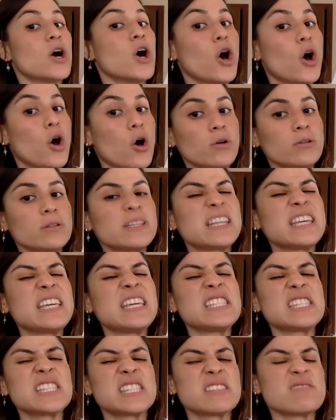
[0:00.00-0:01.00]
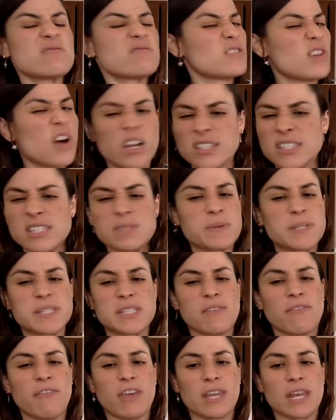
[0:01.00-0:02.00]
Only
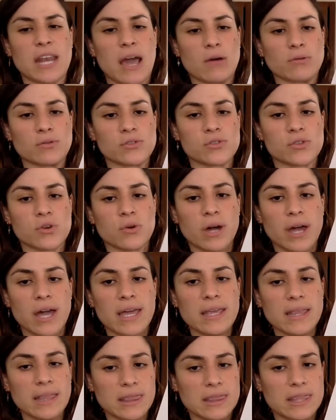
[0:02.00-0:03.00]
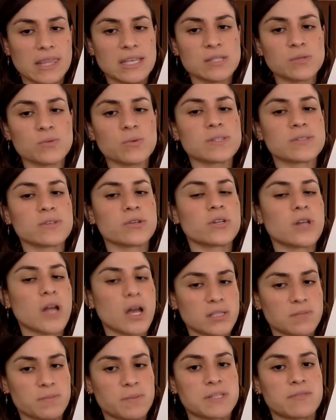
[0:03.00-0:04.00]
non-specific nouns, okay? These ones are
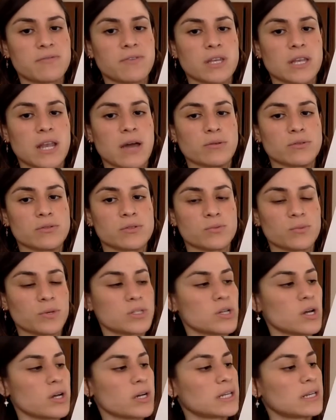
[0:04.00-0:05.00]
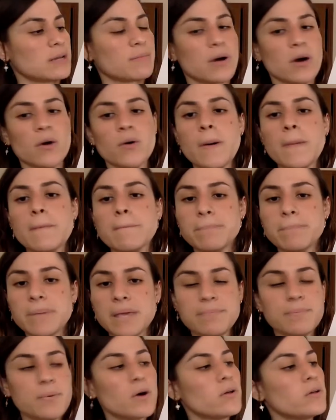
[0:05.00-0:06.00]
non-specific nouns. We're talking about
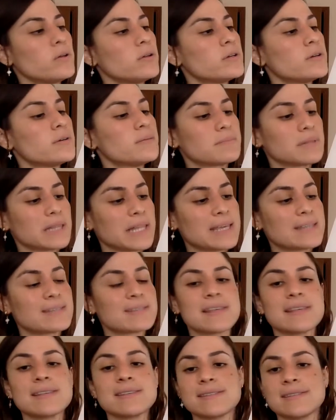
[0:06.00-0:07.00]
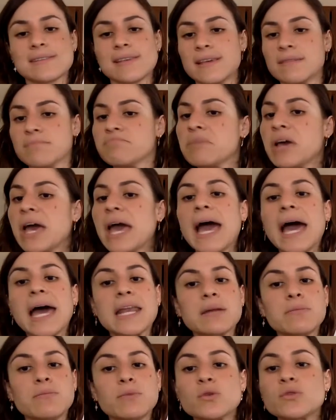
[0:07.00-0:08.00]
people, places,
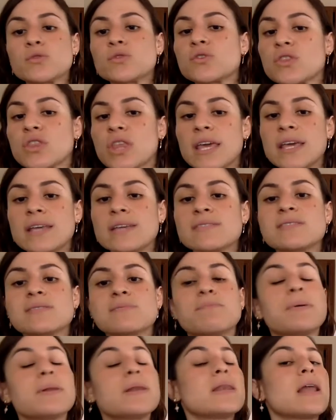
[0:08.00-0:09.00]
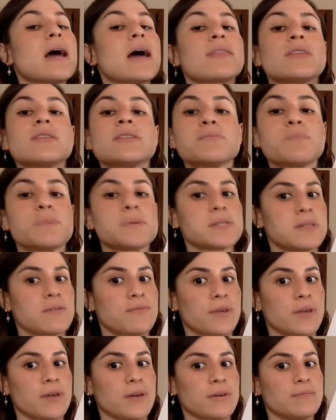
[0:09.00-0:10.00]
animals, things, but nothing
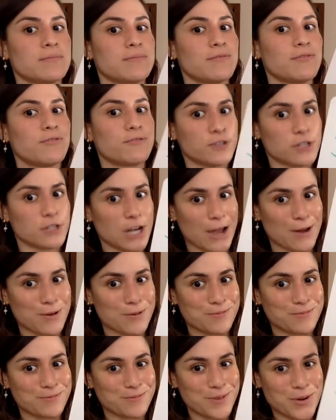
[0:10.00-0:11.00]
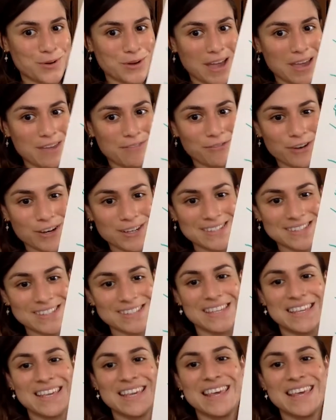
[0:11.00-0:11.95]
specific for now. Okay, friends?